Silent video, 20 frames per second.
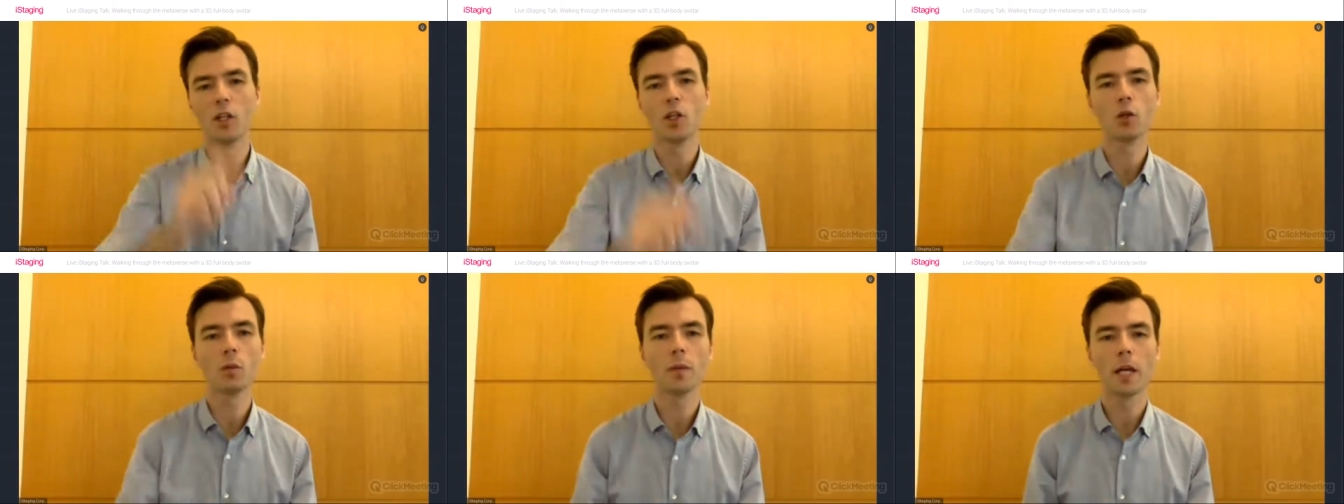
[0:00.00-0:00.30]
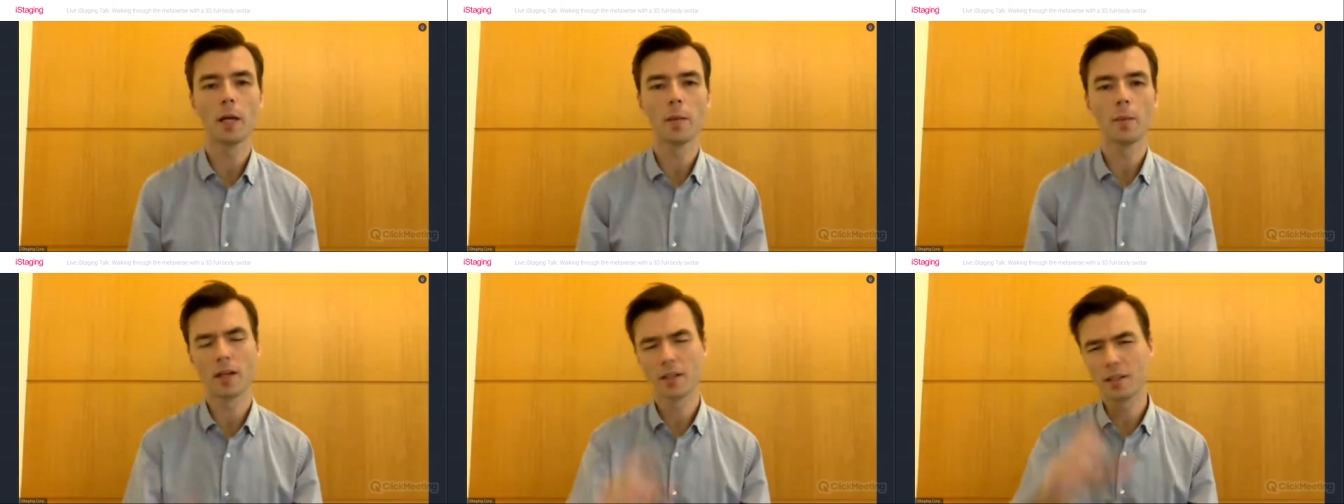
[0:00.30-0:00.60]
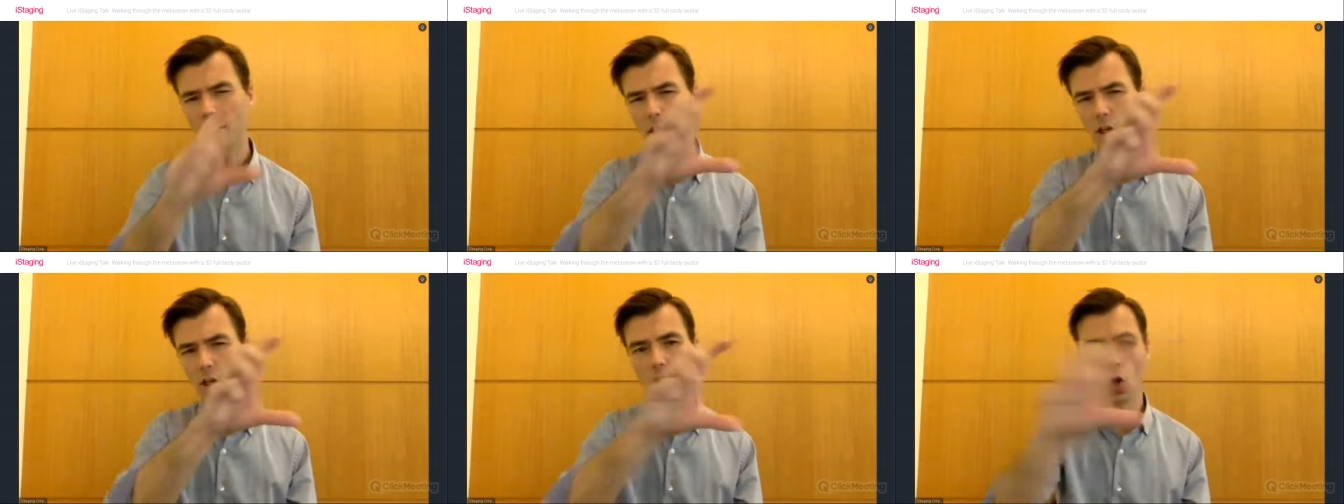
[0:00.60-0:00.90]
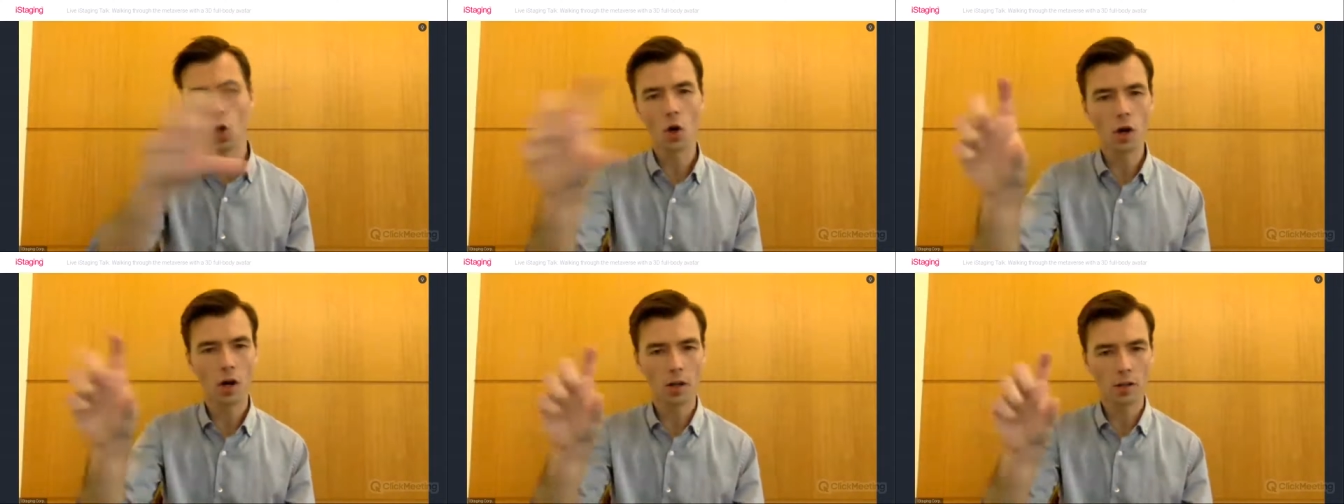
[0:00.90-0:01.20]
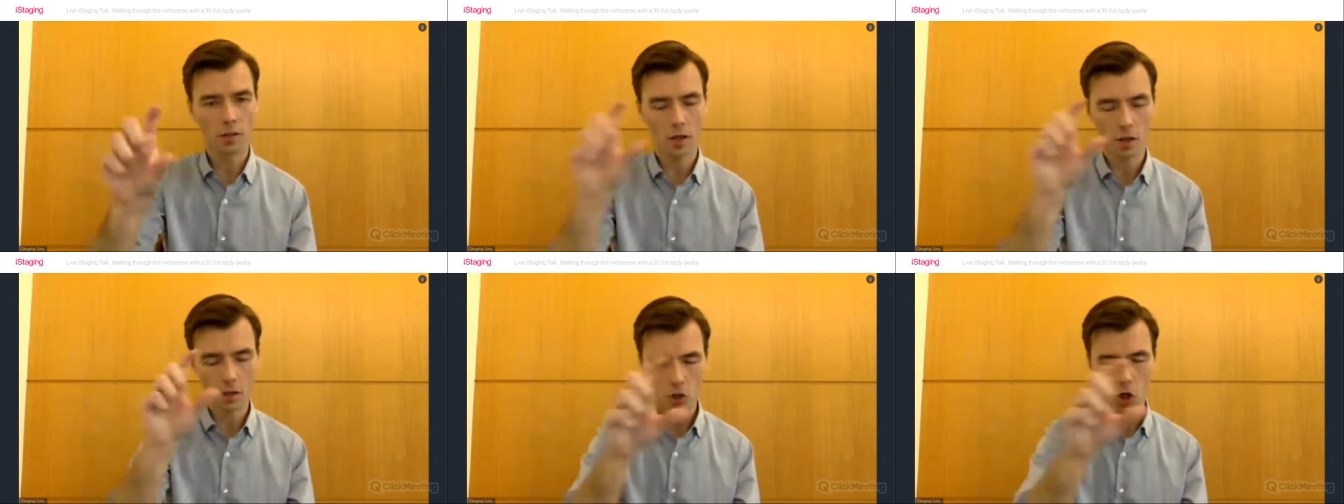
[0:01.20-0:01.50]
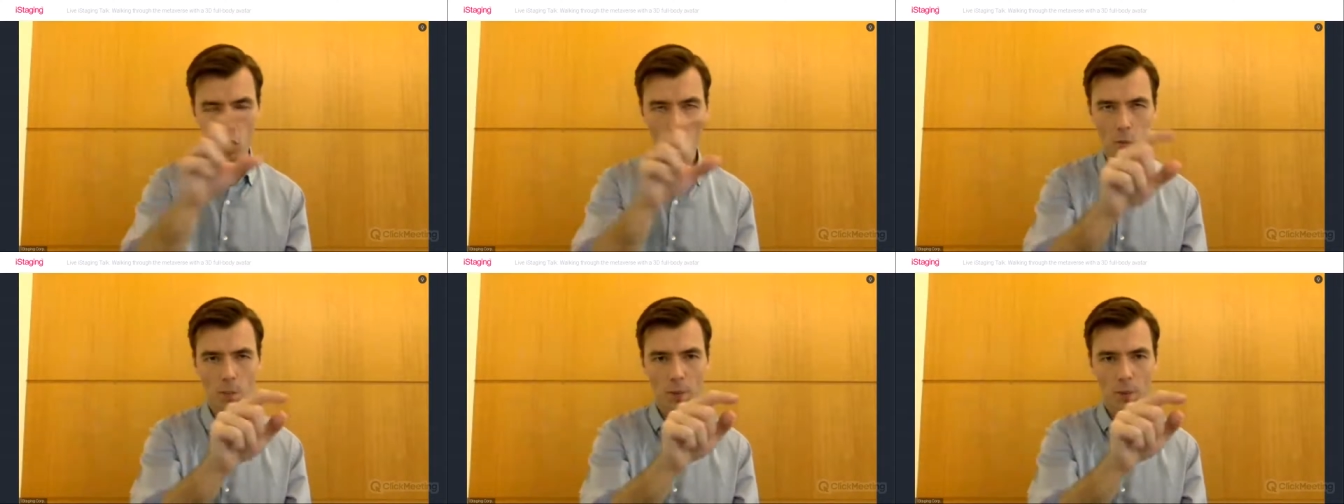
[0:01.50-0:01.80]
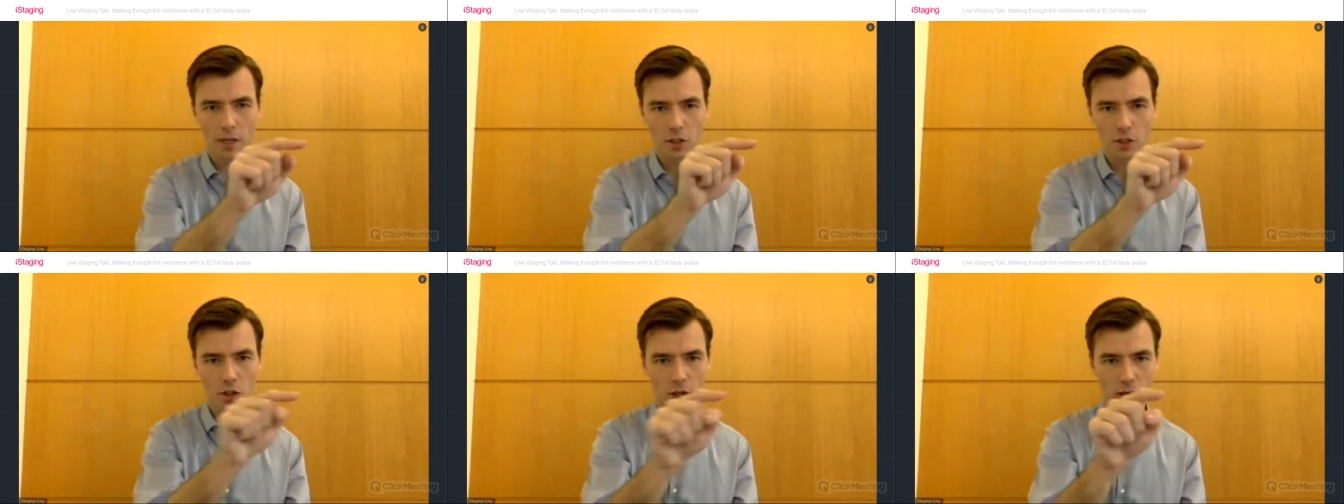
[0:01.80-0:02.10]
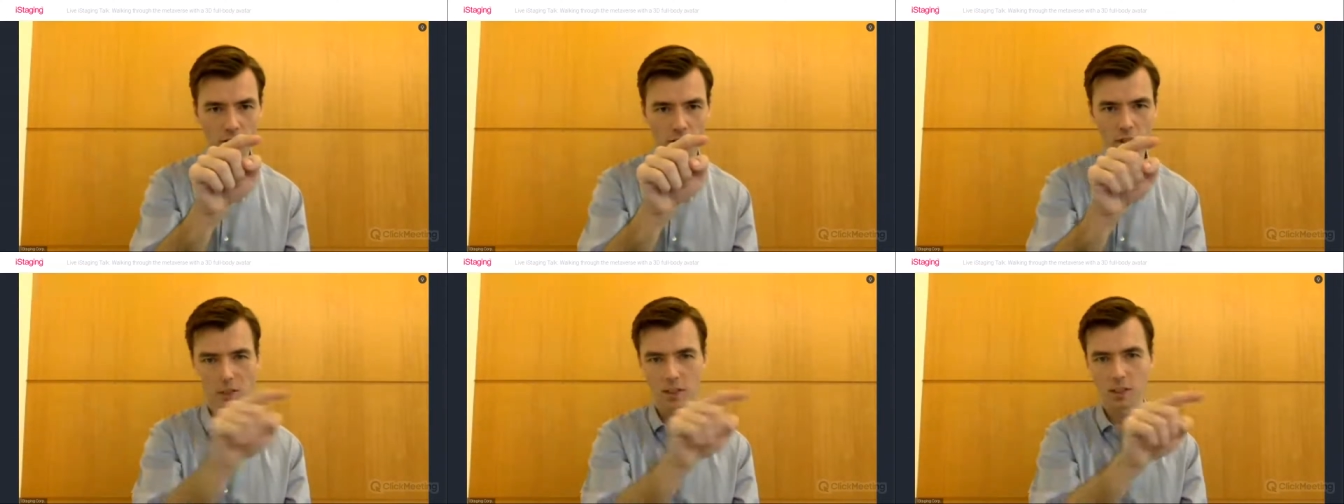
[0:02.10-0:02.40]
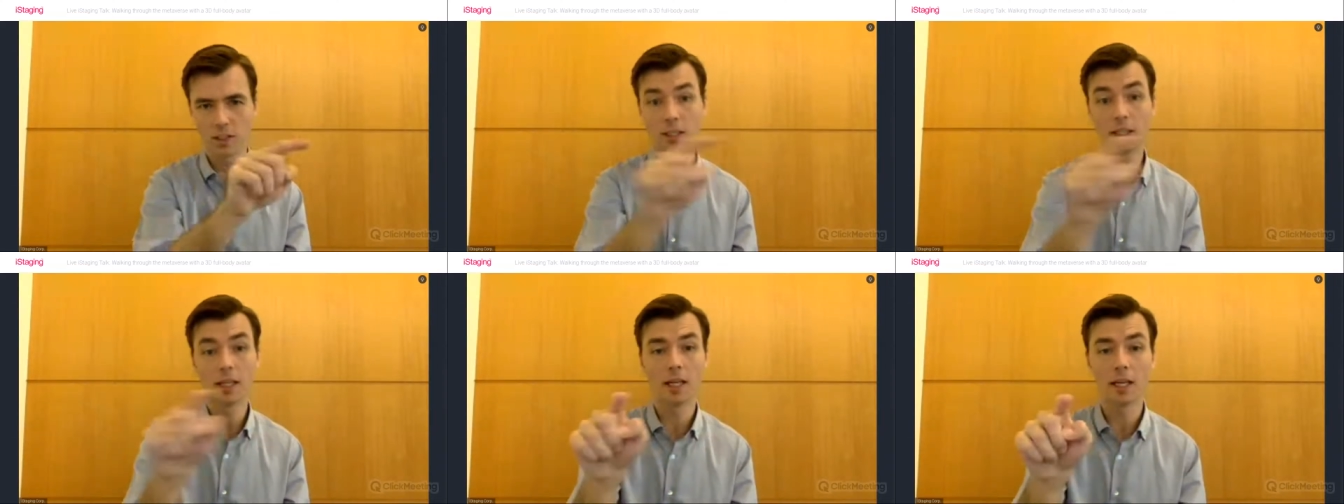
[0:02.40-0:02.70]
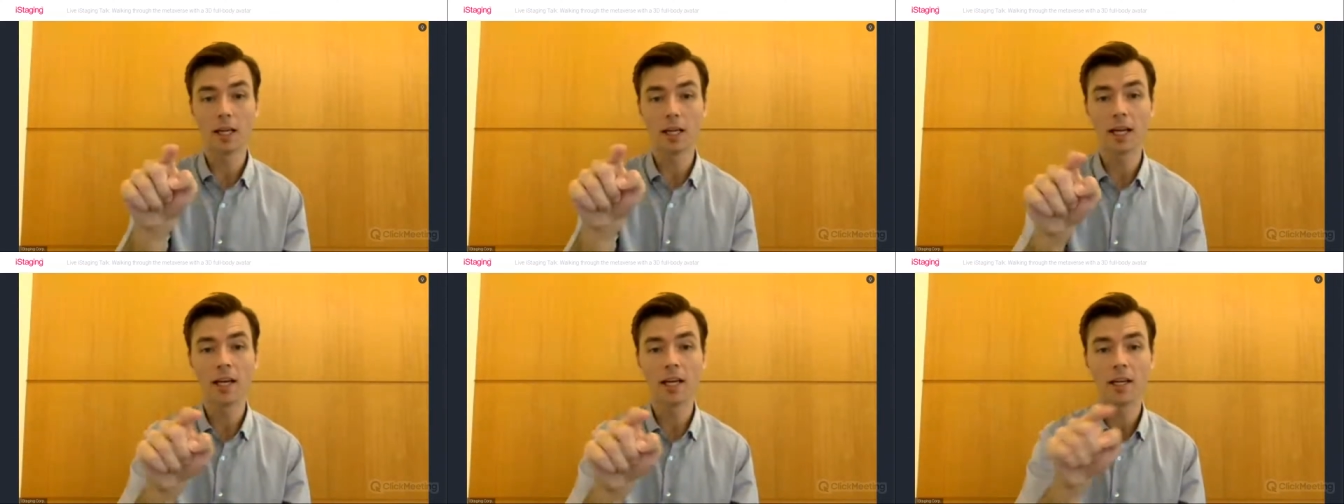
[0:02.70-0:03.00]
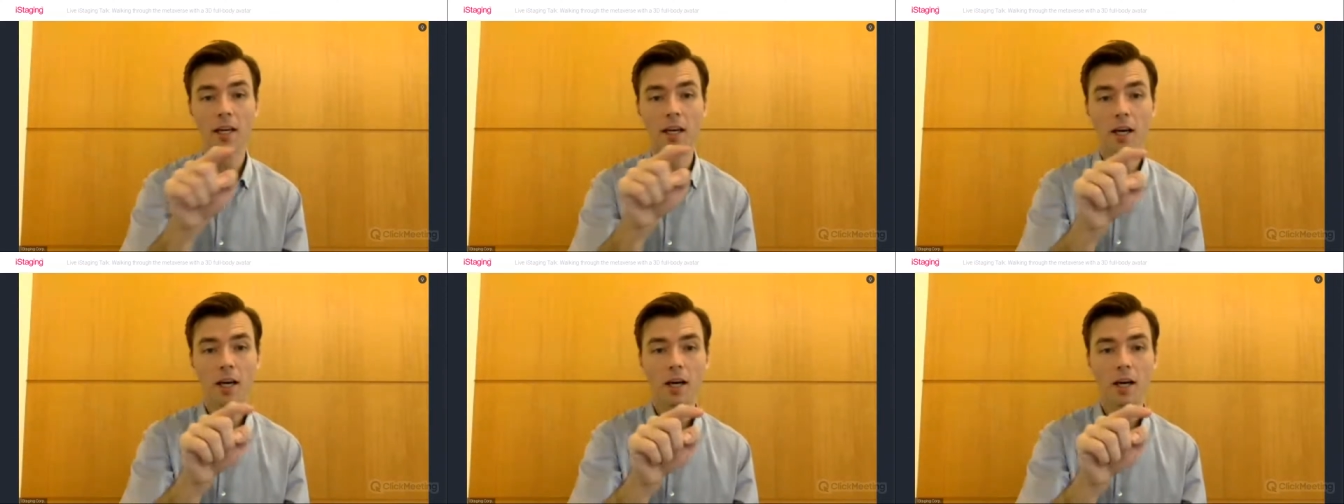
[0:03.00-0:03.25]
you'll be able, I think on the homepage, you'll actually see a link,